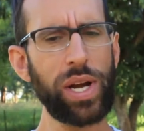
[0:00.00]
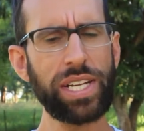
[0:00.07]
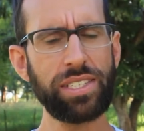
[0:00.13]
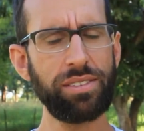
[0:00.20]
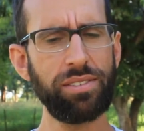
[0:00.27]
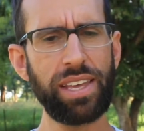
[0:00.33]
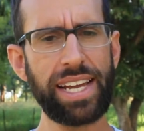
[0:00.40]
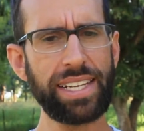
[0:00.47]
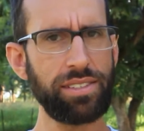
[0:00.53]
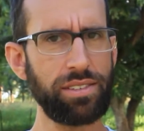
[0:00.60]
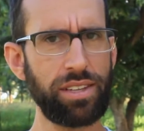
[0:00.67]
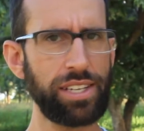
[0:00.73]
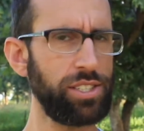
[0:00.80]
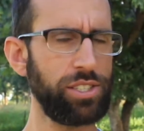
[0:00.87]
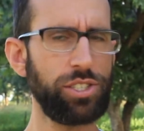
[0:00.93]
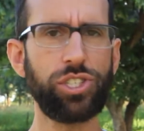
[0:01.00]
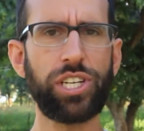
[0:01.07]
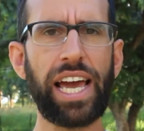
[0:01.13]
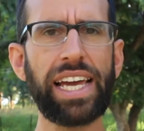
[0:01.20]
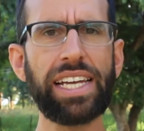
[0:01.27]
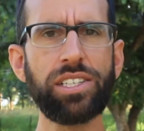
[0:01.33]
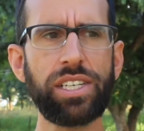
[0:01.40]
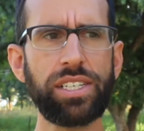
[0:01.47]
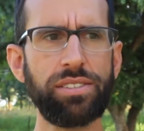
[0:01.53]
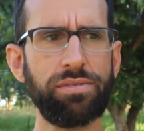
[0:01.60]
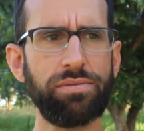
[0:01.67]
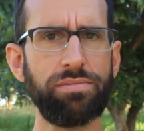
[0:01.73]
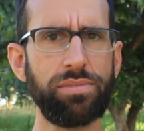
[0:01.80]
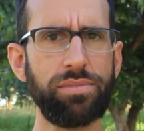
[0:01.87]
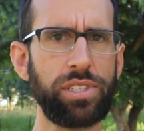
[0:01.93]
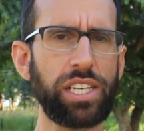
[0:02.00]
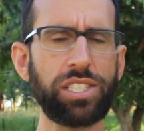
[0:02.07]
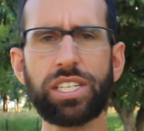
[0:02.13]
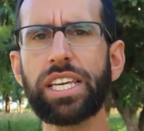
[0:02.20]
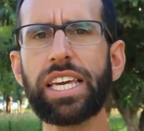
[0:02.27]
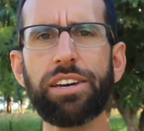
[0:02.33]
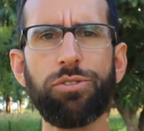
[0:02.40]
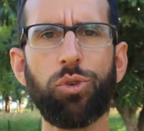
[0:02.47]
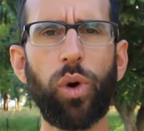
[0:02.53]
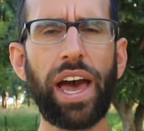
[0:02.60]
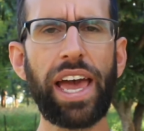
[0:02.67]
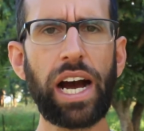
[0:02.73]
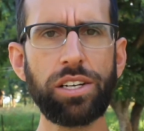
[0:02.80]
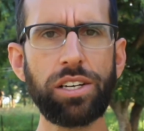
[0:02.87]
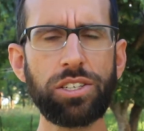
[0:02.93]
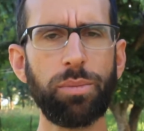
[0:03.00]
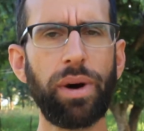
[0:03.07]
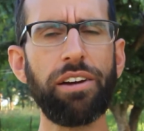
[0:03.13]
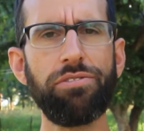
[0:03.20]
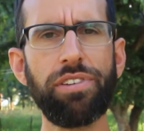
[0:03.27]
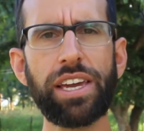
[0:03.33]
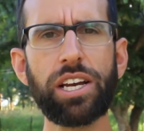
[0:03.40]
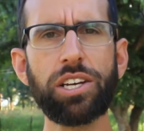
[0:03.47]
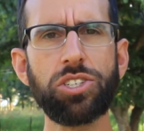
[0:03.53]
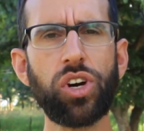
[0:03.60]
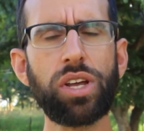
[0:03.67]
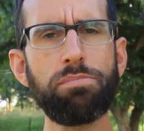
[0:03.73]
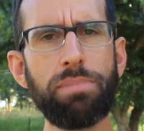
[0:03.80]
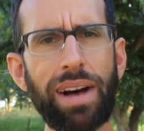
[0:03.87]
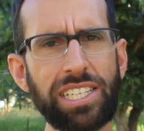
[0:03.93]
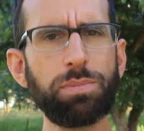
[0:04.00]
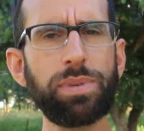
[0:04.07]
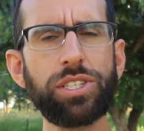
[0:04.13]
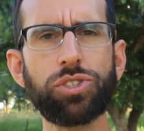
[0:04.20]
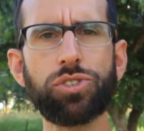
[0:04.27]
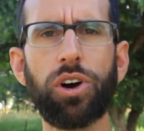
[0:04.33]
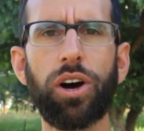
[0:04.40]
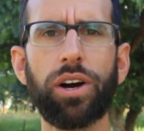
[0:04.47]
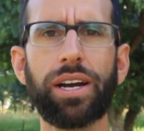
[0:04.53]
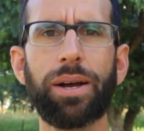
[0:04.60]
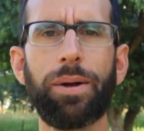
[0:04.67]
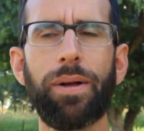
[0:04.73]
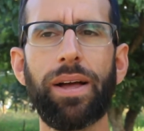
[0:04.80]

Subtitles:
it doesn't change, it doesn't give way under my finger, so it must be strong.